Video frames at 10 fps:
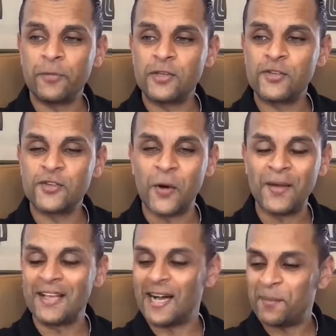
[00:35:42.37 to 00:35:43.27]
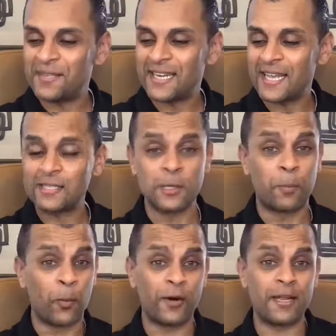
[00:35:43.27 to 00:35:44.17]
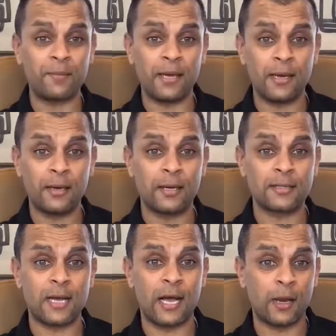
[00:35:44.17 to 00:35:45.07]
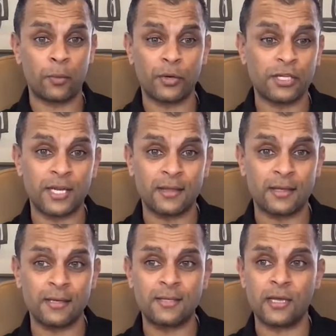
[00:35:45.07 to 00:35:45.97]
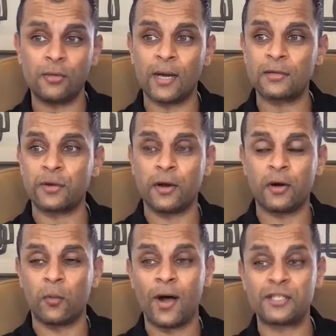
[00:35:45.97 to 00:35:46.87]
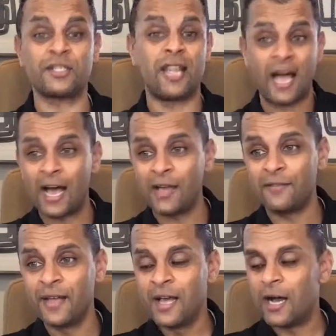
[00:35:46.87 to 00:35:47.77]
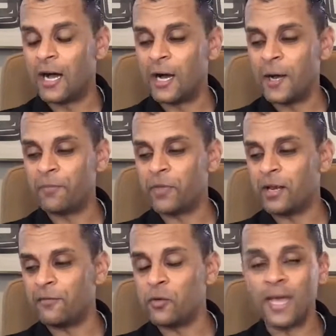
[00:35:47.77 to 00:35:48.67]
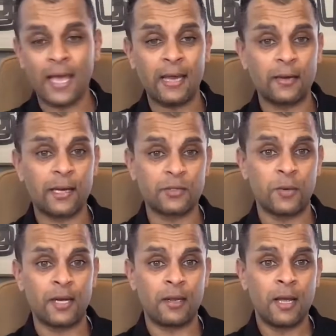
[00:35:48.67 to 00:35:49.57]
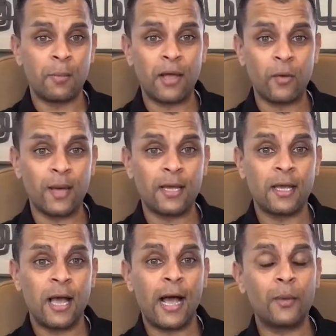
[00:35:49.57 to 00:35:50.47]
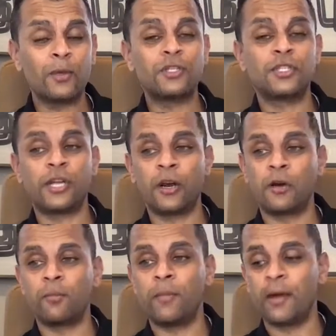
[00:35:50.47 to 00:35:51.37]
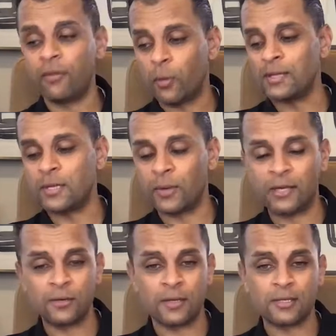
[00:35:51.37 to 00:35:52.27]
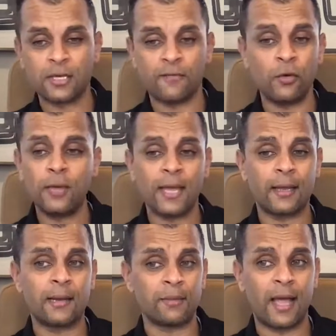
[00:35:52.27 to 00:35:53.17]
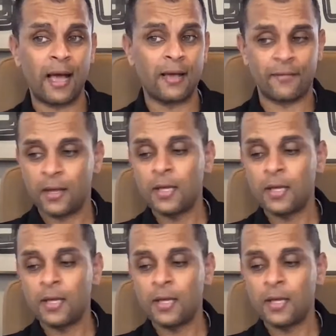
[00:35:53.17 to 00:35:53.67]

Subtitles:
showing up today and supporting me, because I appreciate this, that you guys are here to watch live. And if you can't, guess what? By the way, I would share every Wednesday when I do this. If you can't come live,